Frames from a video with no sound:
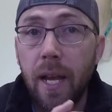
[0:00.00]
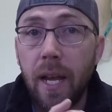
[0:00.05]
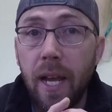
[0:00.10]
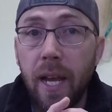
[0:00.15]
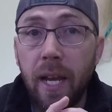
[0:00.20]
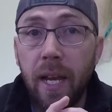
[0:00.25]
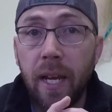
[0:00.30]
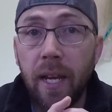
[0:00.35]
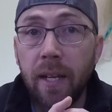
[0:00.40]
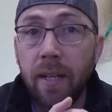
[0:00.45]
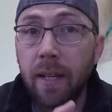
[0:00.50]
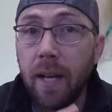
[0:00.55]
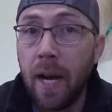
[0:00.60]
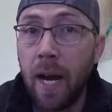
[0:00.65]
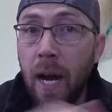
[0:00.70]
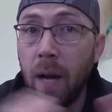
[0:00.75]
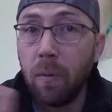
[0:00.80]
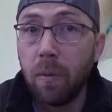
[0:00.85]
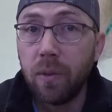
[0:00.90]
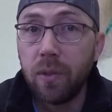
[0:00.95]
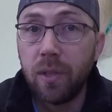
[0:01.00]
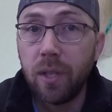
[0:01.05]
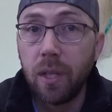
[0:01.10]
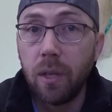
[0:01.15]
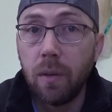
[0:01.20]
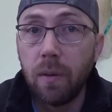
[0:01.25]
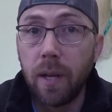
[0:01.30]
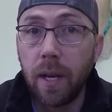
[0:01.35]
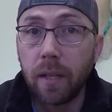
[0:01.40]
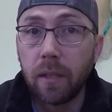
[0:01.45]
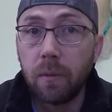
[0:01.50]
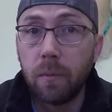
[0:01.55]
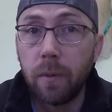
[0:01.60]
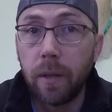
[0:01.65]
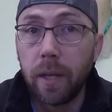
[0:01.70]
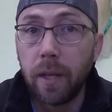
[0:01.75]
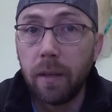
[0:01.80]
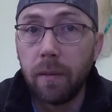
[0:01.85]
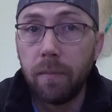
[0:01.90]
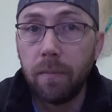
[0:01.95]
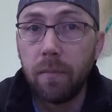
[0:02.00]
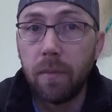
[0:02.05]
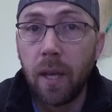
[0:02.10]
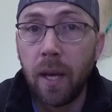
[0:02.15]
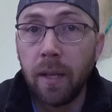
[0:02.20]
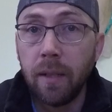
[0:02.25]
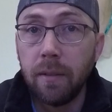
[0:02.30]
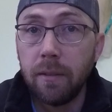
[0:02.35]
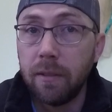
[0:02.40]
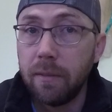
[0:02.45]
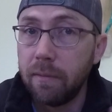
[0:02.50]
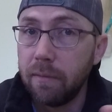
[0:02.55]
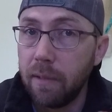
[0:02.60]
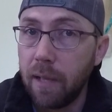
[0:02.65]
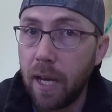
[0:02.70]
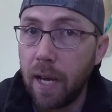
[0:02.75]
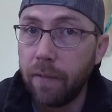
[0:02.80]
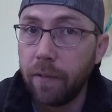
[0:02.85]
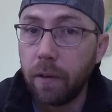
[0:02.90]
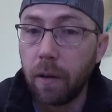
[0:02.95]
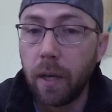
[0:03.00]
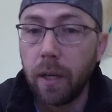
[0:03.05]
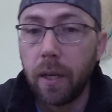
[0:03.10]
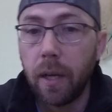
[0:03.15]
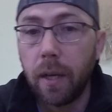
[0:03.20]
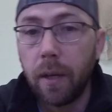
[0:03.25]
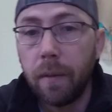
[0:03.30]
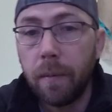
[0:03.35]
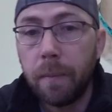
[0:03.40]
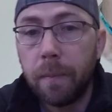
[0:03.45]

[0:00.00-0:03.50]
and I will see you next week. Thanks. Have a great day.